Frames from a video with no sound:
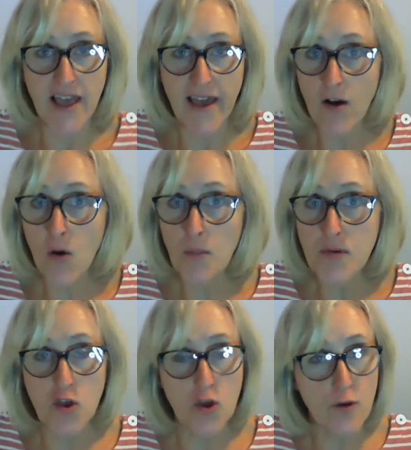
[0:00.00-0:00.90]

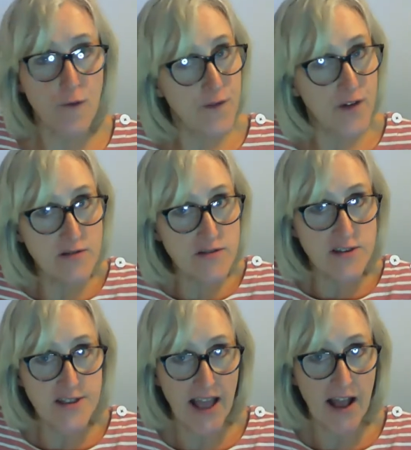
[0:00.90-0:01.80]
help you
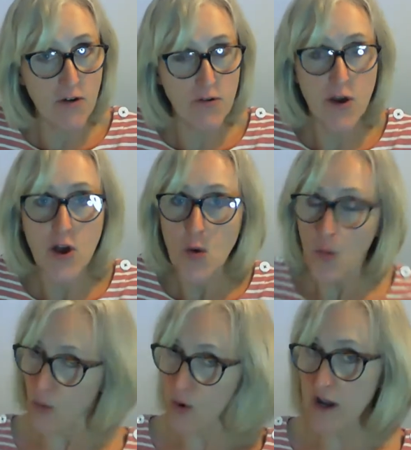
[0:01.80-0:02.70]
filter down
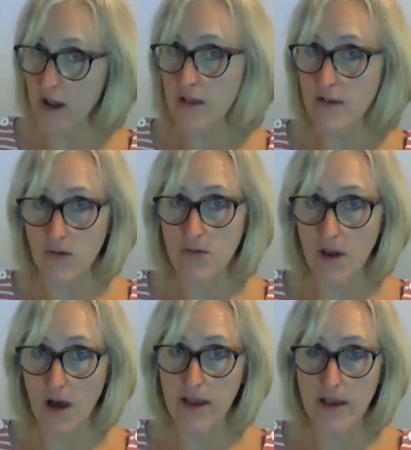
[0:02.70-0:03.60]
what it is you
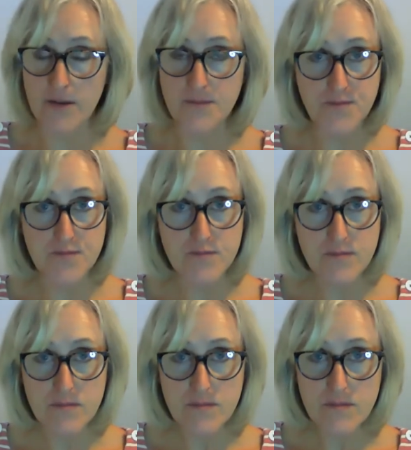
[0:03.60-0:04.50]
like.
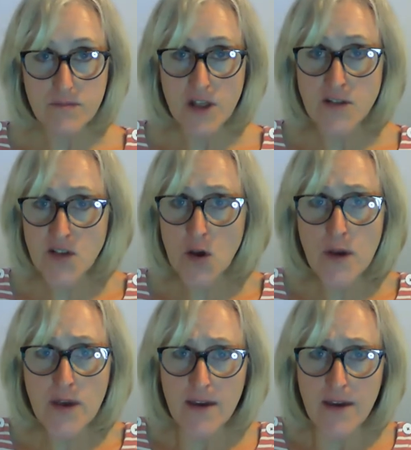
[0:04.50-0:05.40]
And
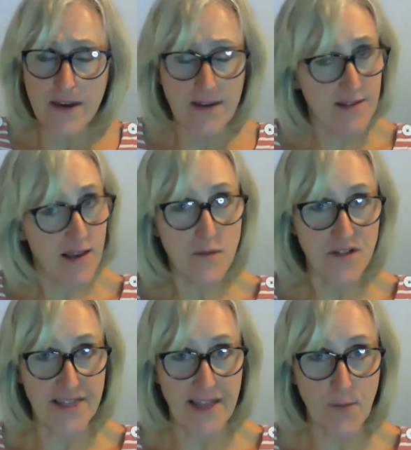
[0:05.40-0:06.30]
so it's
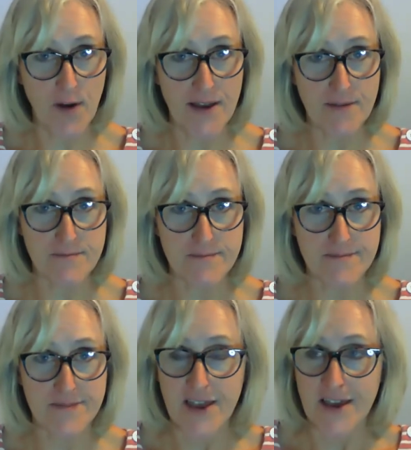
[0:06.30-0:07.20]
helpful in that way.
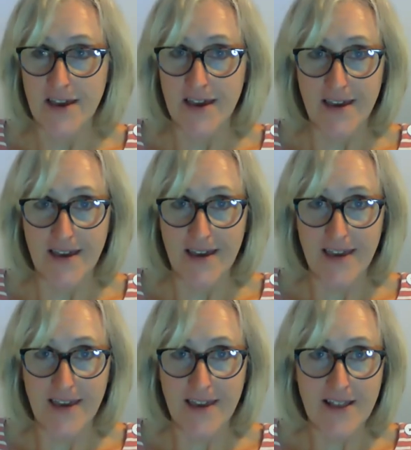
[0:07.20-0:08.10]

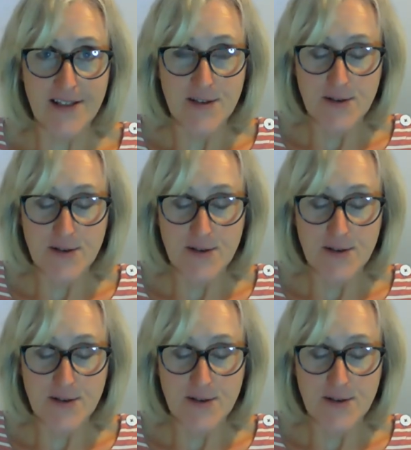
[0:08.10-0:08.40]
It